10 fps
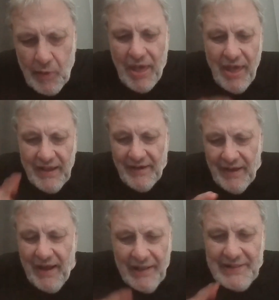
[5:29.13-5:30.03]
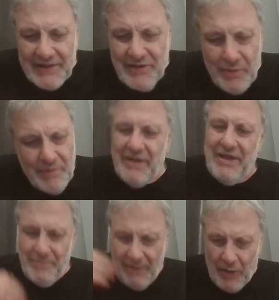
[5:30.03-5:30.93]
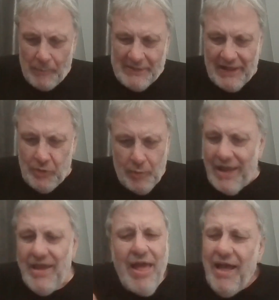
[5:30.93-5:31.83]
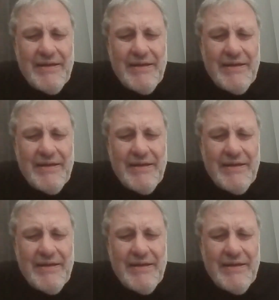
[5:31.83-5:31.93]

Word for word: So can I ask you, in my obscene way,